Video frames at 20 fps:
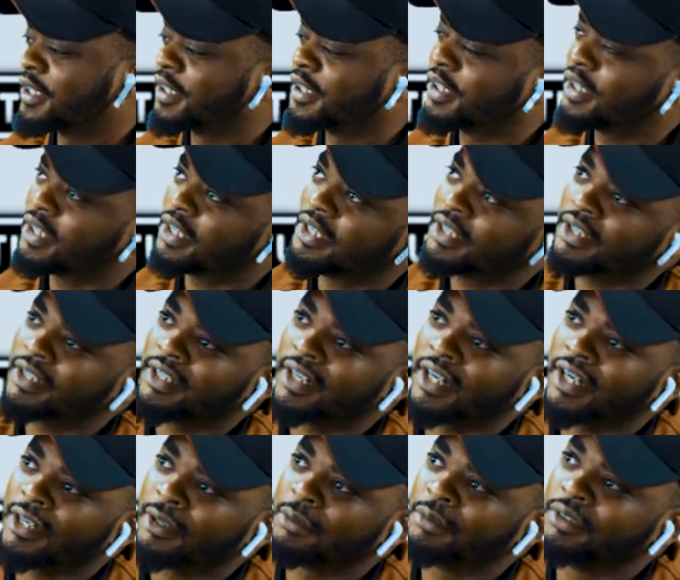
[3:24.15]
Uh,
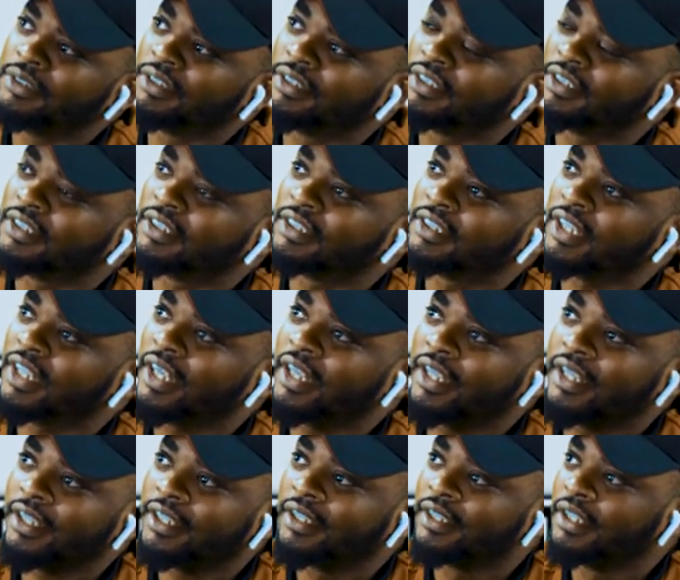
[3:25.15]
I would
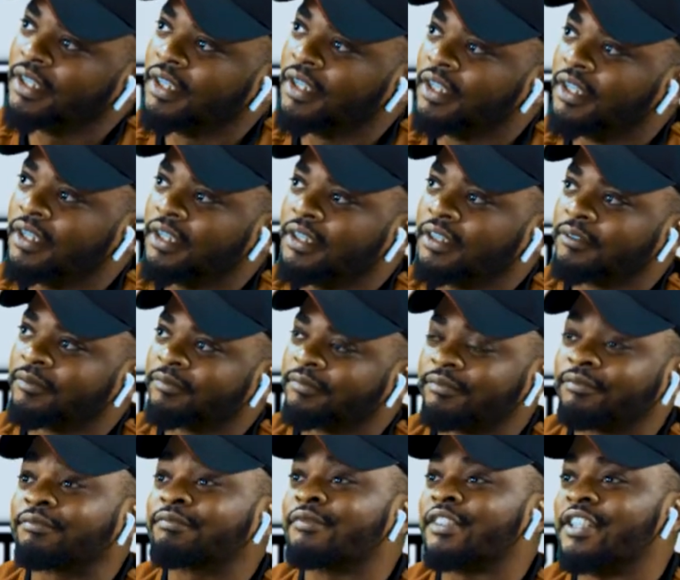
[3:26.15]
say
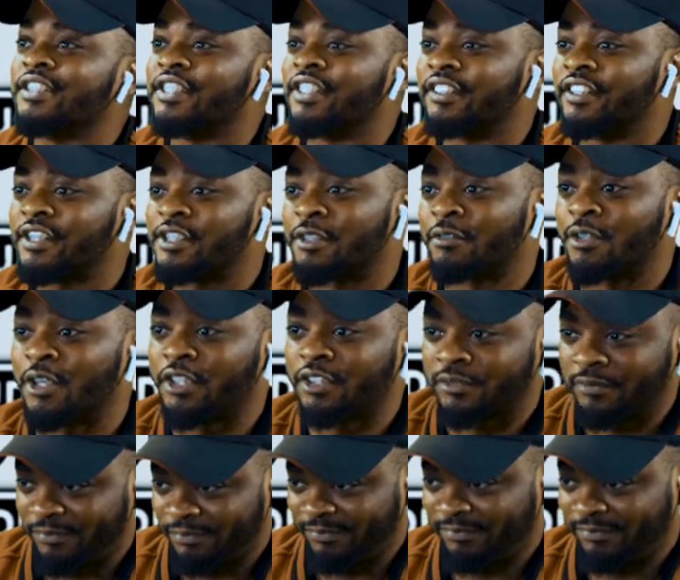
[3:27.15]
is the grace of God.